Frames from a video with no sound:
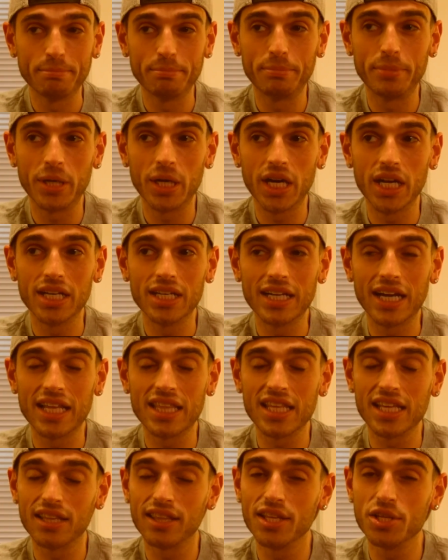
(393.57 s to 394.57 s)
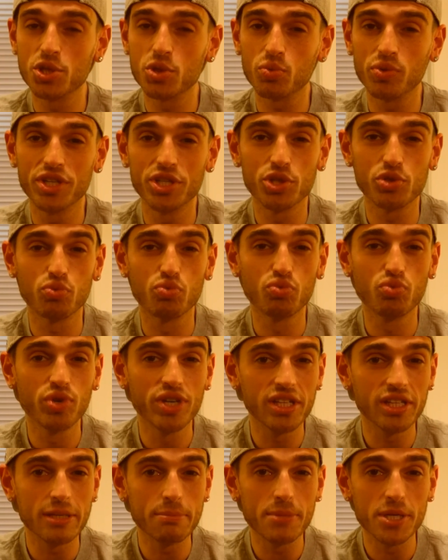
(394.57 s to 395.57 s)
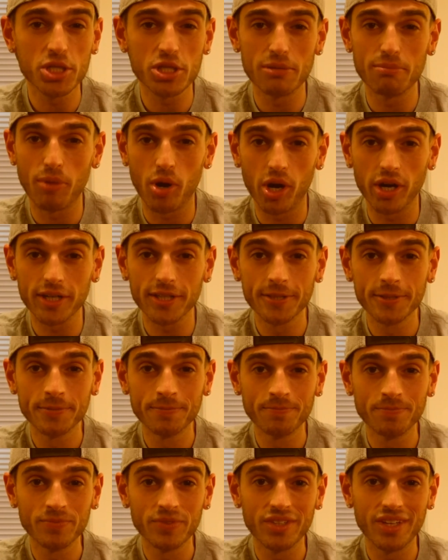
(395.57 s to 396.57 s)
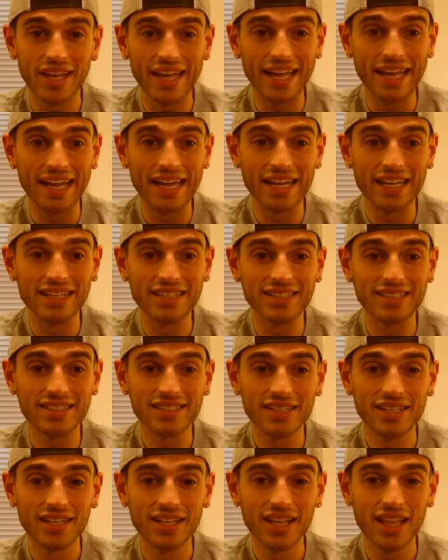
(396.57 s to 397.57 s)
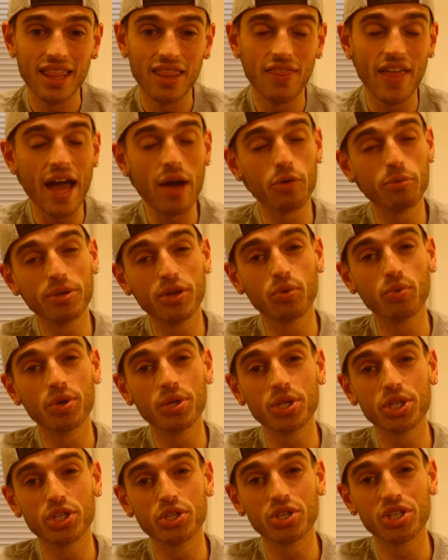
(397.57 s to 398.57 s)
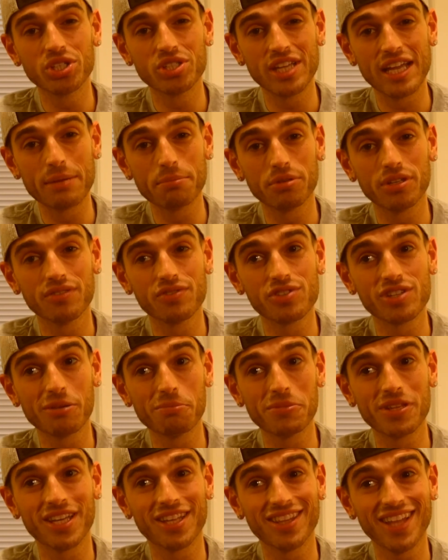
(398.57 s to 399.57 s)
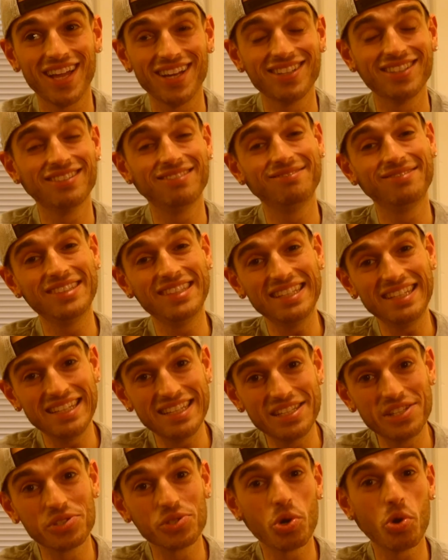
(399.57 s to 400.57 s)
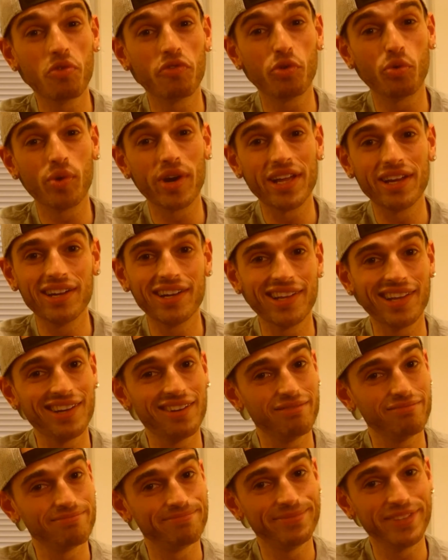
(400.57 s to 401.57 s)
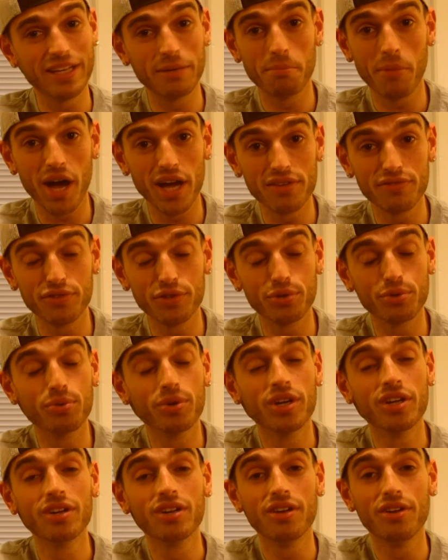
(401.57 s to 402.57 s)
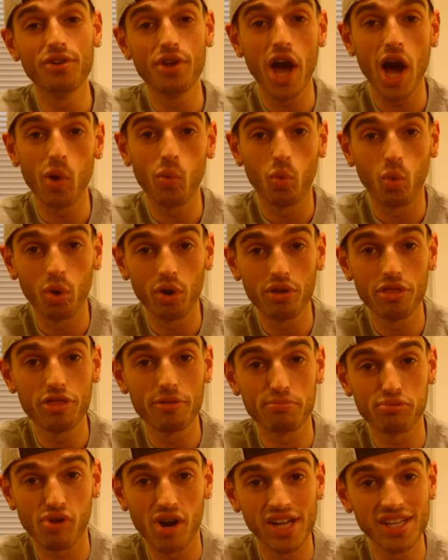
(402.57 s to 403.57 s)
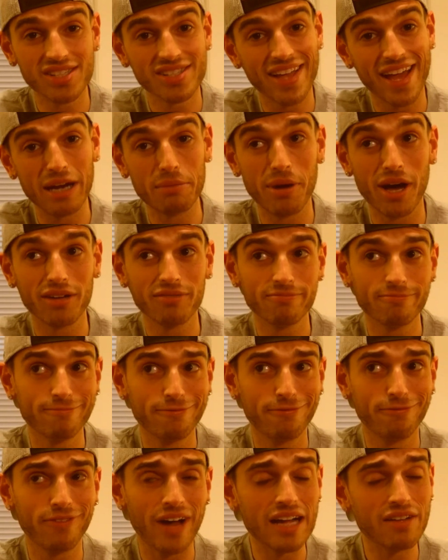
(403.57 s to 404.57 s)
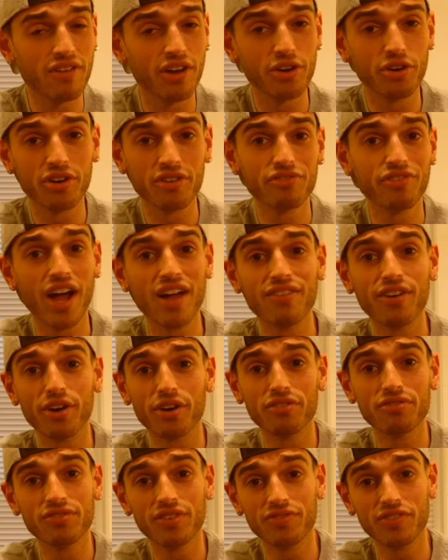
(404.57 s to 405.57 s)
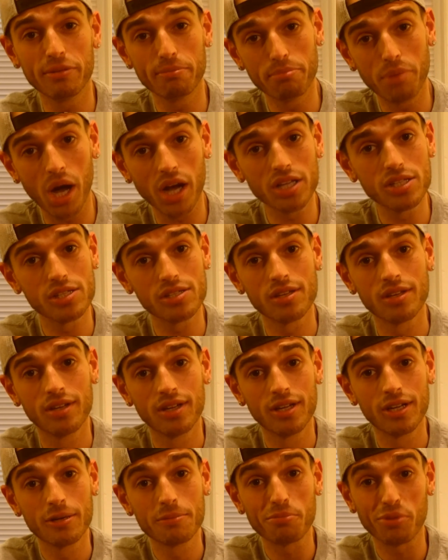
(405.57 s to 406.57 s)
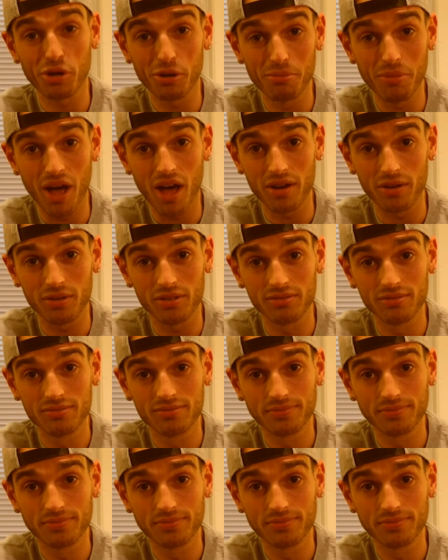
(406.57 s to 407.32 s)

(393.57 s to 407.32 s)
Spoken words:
But I think these three just really missed the mark. And that would be a really good example of something that is overrated and, in my view, not worth the price at about $500 to $550 bucks per bottle.